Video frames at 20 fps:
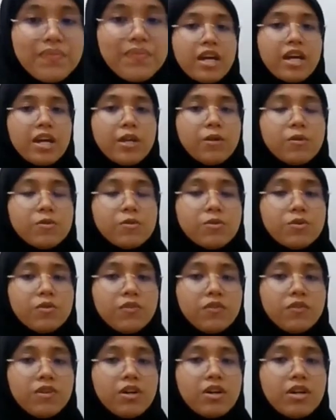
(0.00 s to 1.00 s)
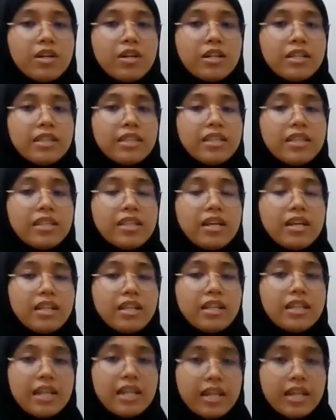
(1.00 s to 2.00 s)
And also for
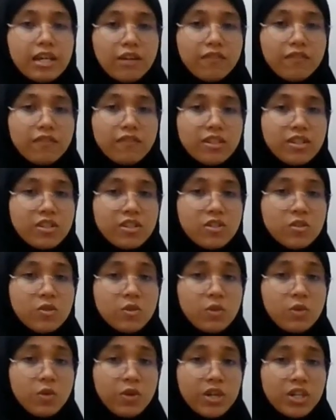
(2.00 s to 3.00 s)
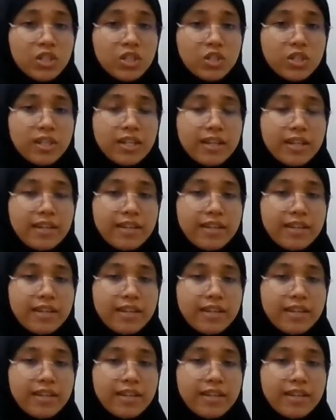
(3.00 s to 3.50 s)
the length of the storage